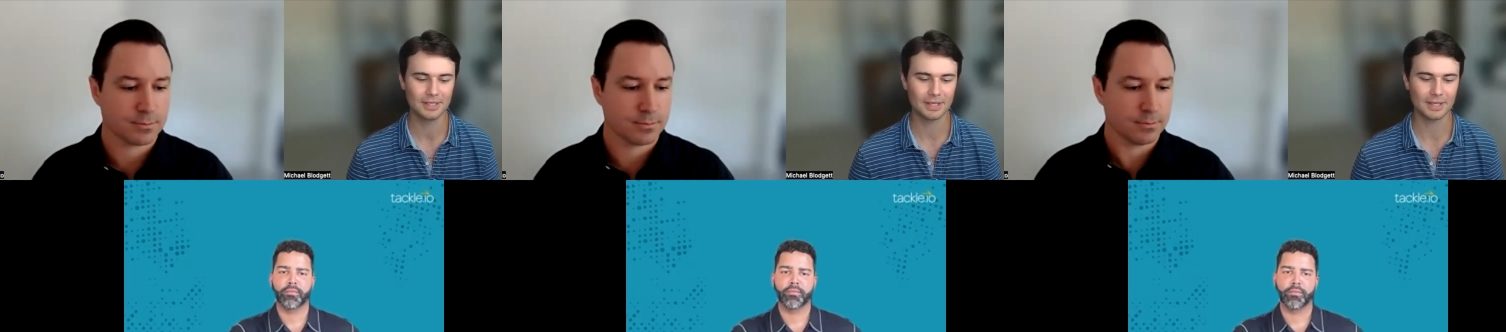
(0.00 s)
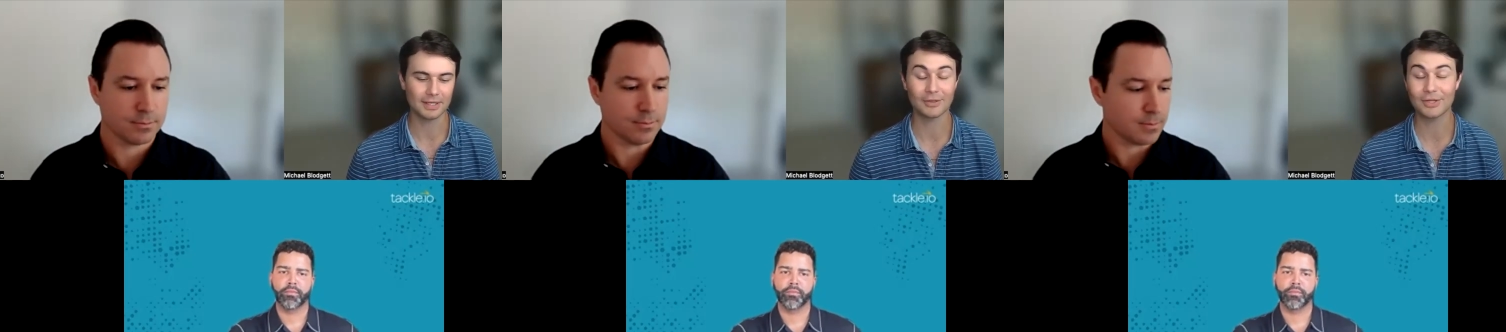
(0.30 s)

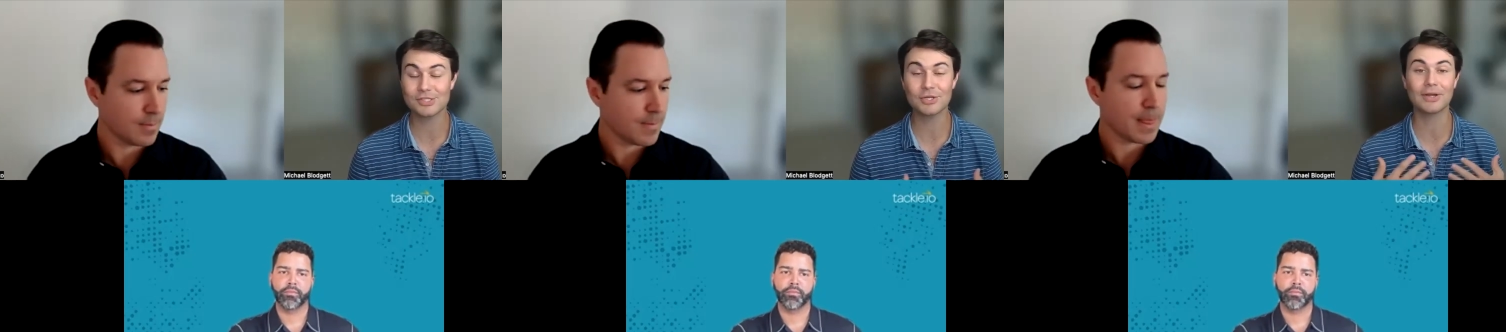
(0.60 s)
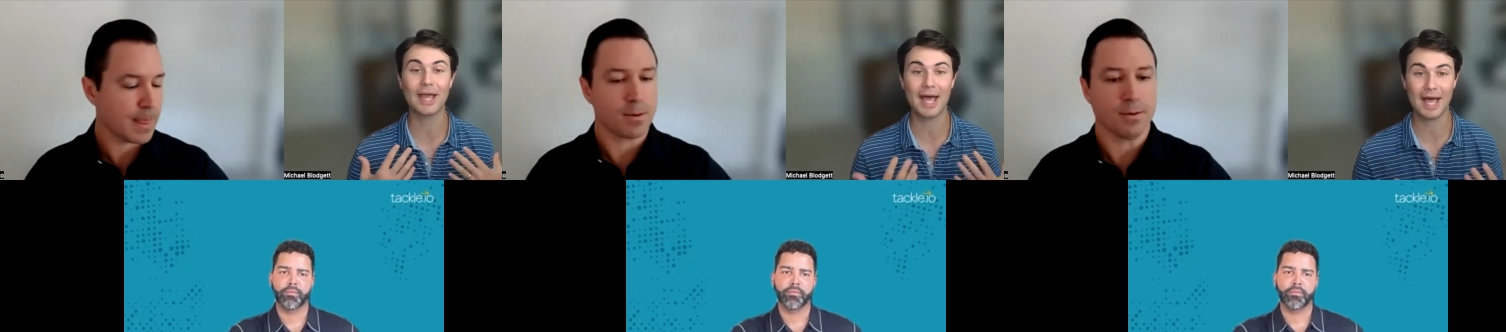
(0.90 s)
Speaker 1: uh, now let's
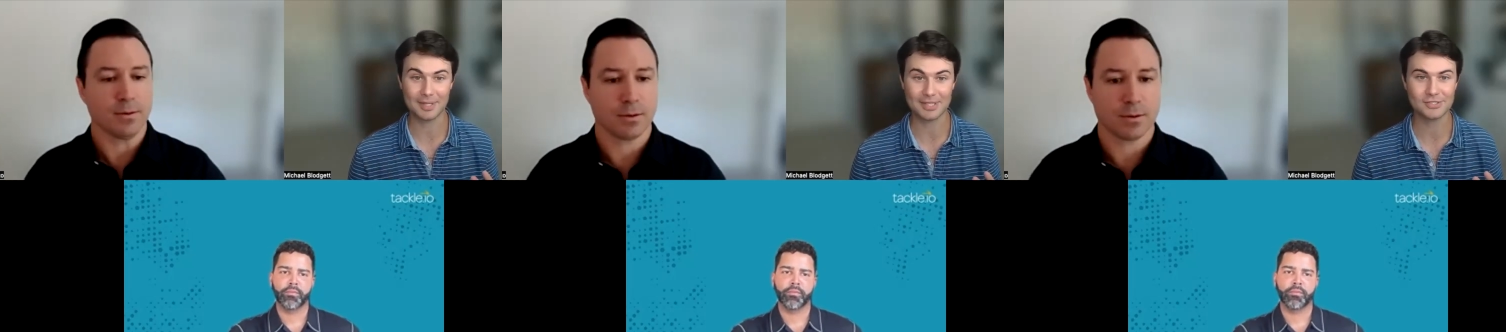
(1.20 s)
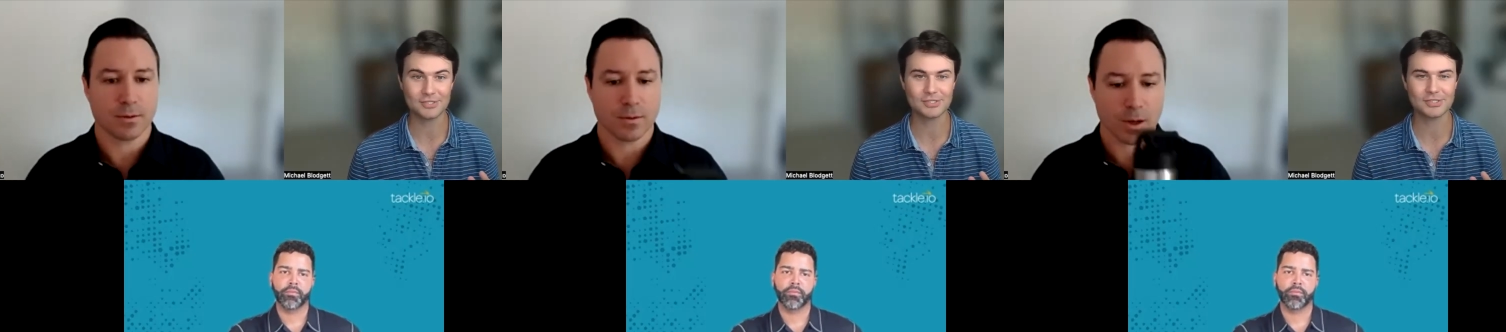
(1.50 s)
talk
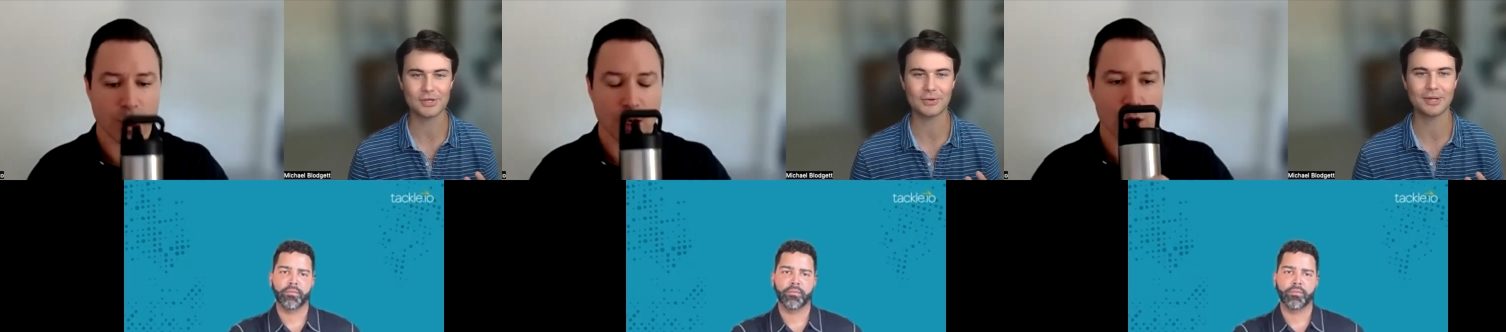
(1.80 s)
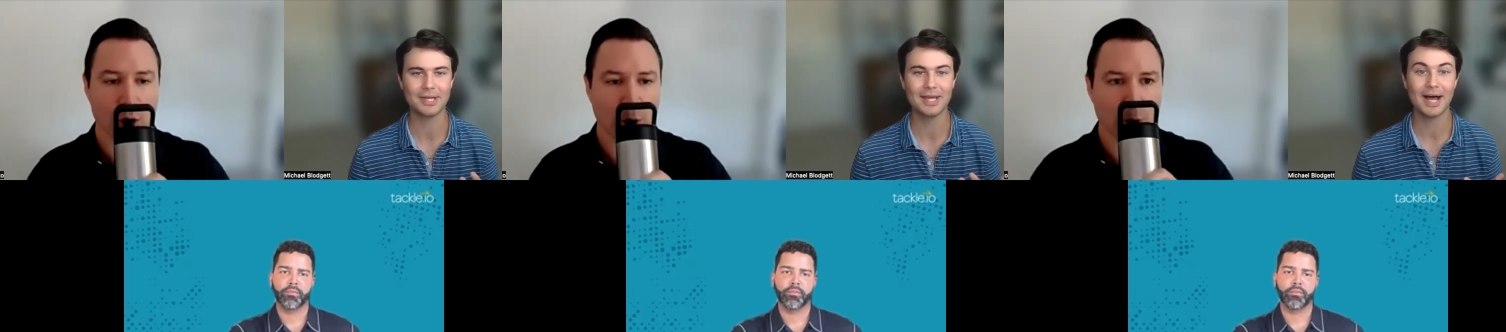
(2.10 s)
habits.
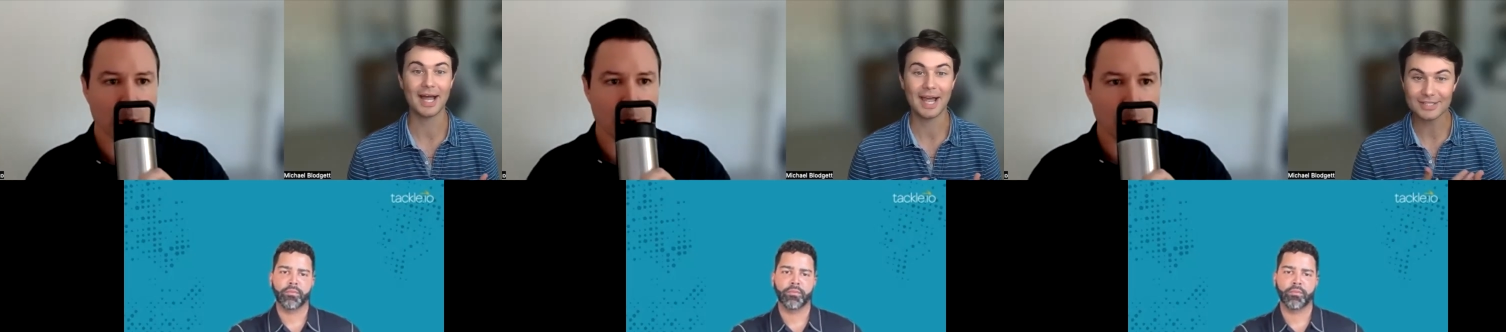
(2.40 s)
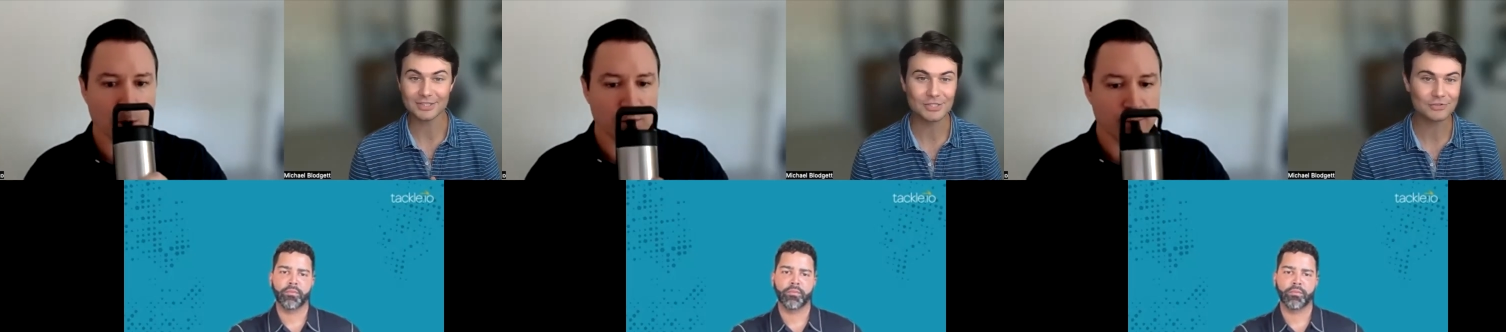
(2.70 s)
So I
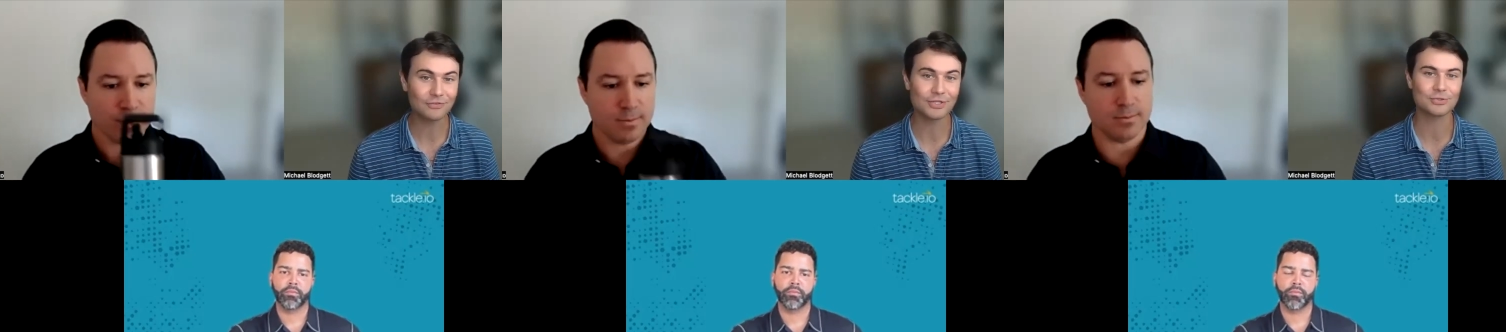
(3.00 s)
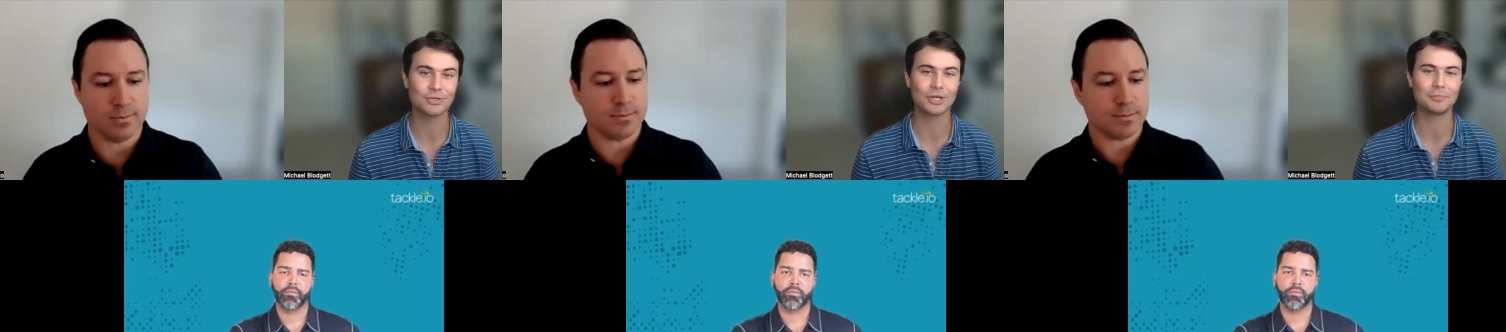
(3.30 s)
actually just
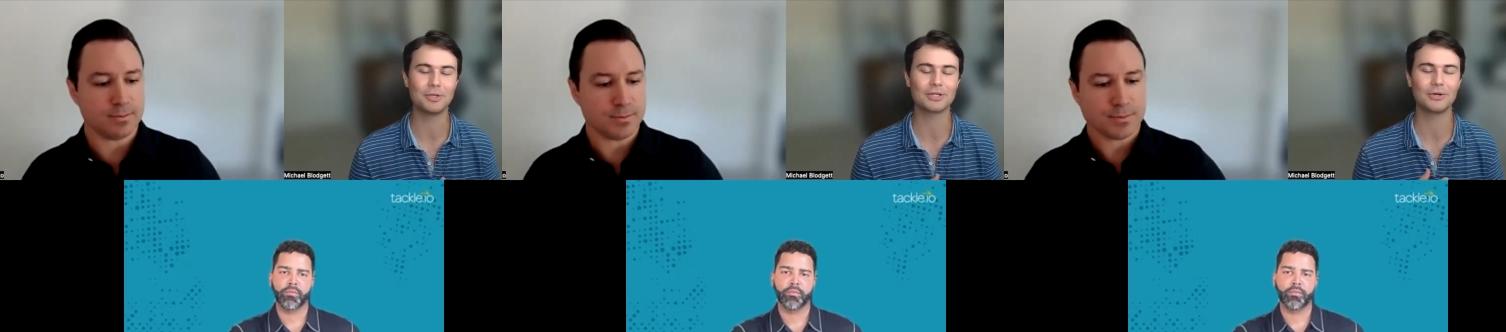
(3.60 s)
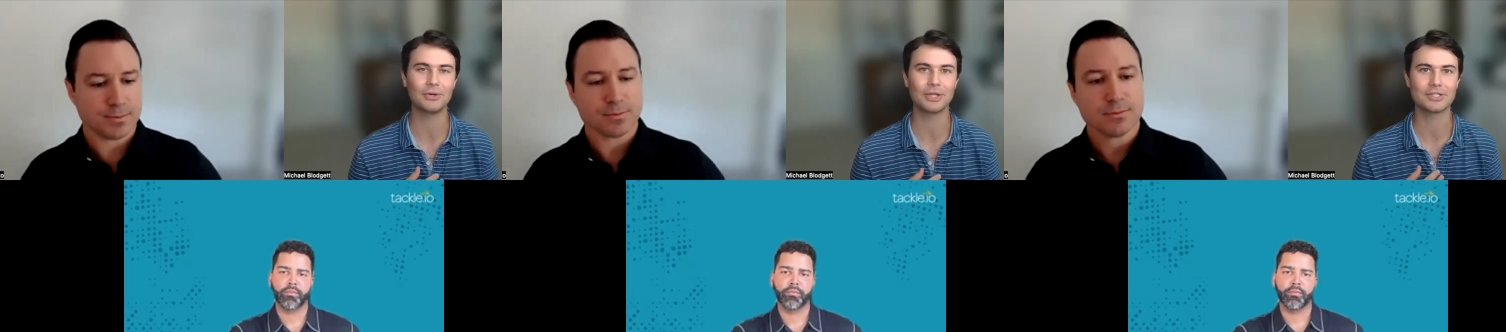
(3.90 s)
finished reading a
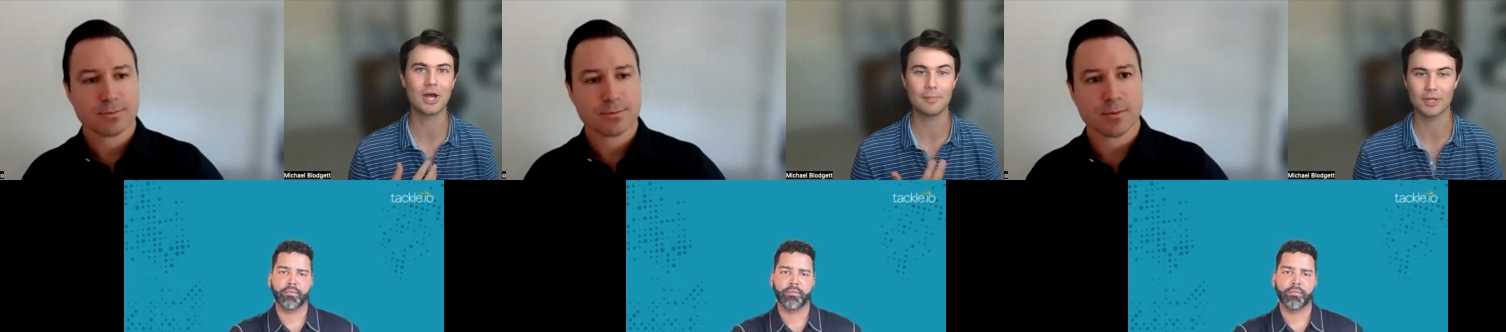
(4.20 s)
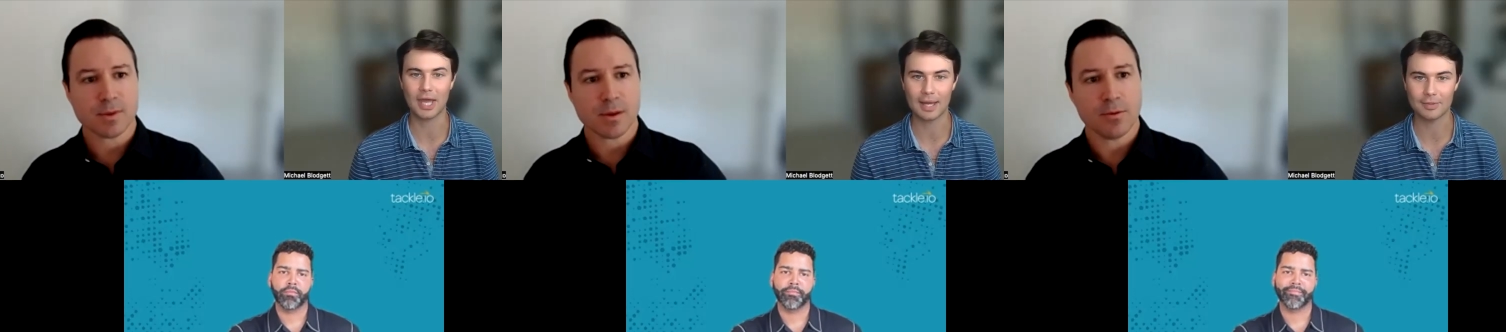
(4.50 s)
book called
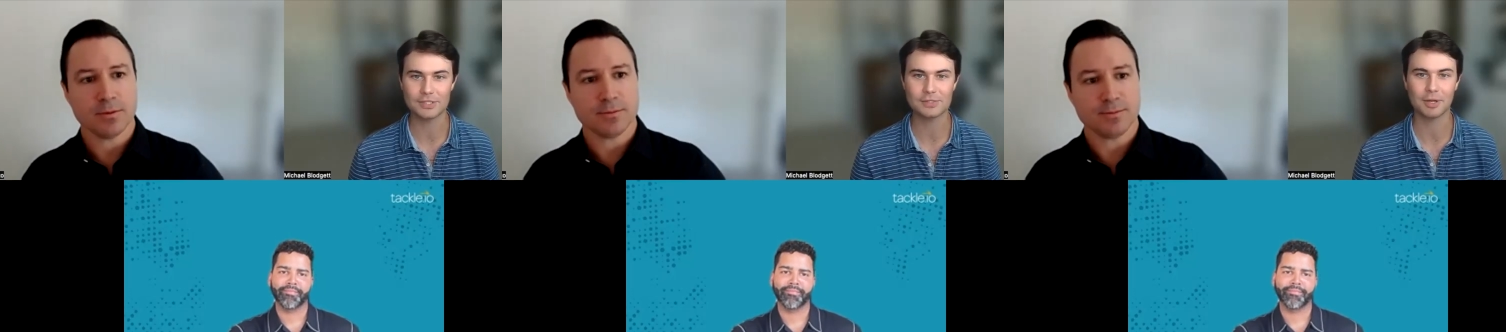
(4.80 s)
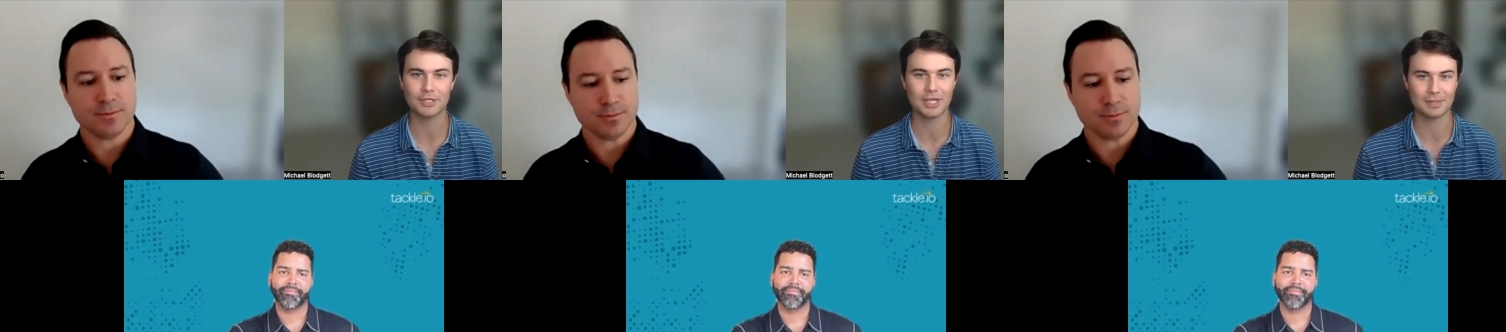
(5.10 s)
Atomic
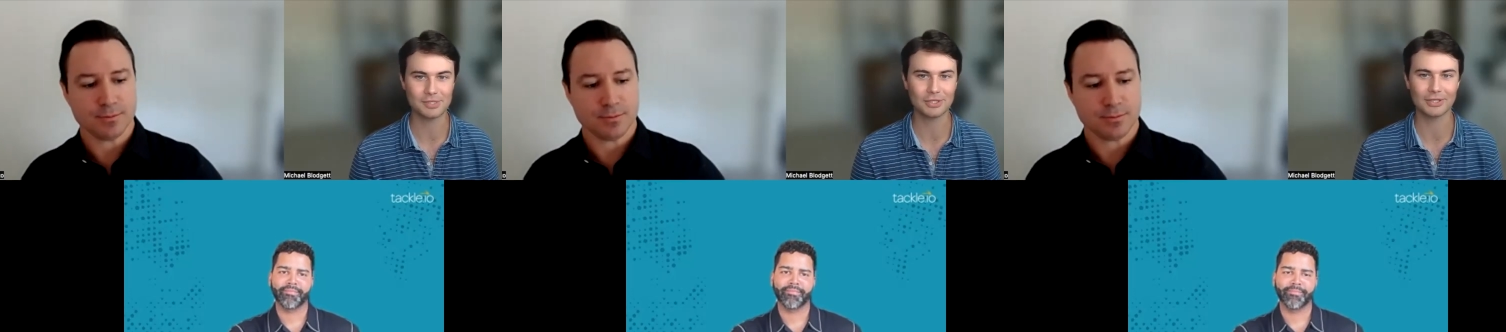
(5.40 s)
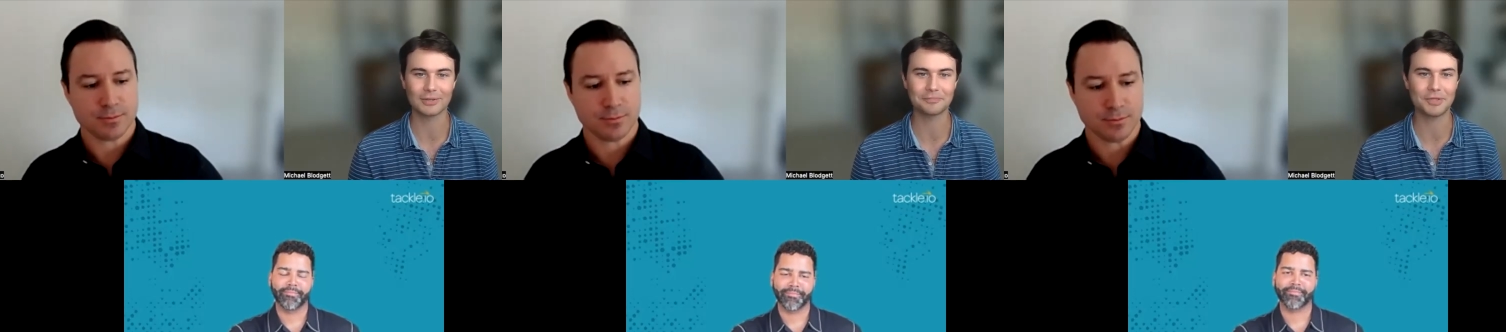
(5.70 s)
Habits by James
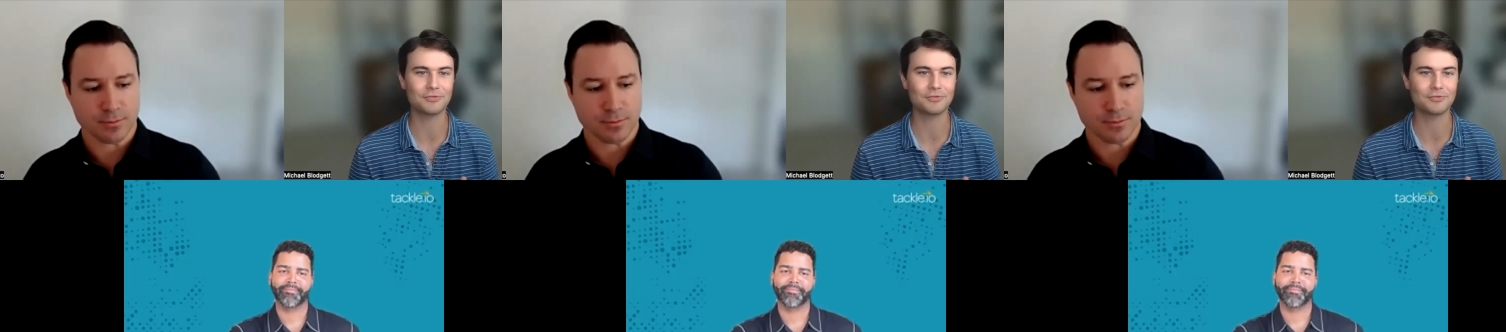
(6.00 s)
Clear.